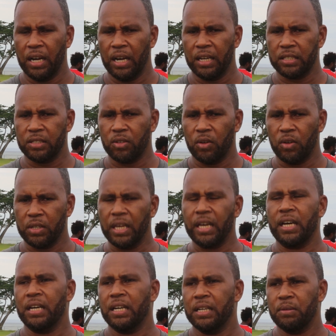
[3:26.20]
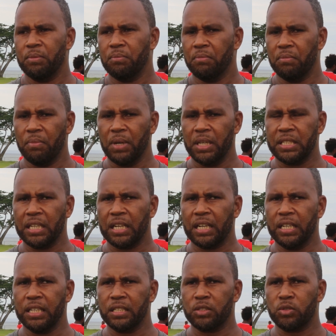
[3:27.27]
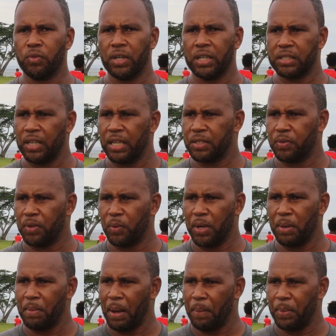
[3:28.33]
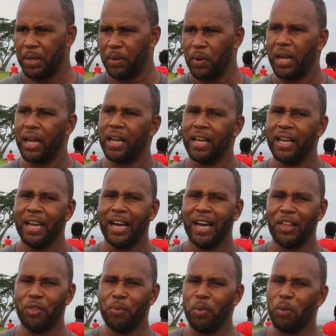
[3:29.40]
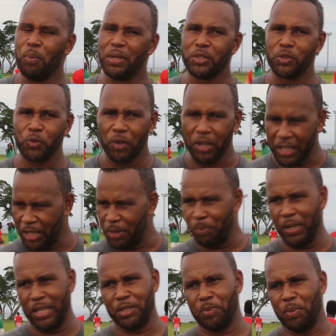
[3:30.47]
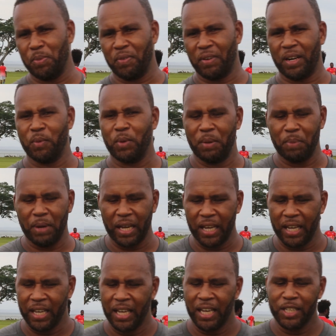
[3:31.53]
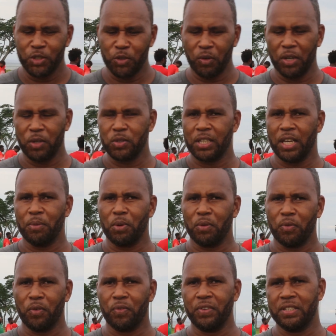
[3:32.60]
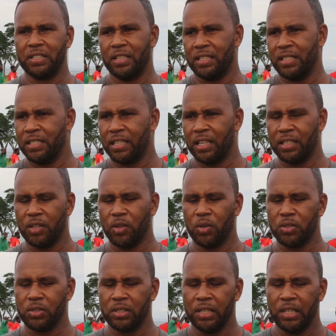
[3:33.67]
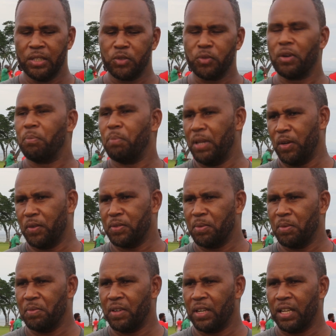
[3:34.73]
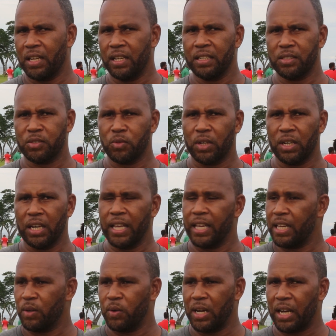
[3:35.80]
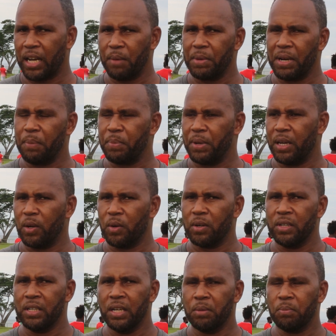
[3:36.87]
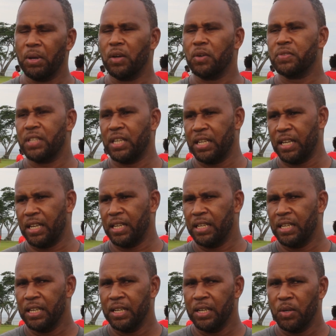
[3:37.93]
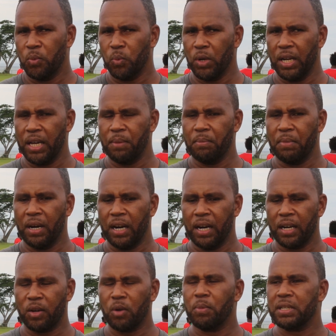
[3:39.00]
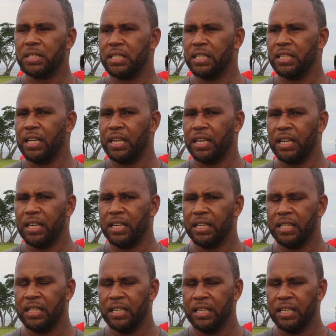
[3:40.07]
Uh, so yeah basically follow transfer where him happen where uh, at the moment follow key players for me Plumifala whereby Tuvalu was able for features in that lot Tuvalu playoffs to Tuvalu league where coming up here playoffs here William uh, Komasi and uh,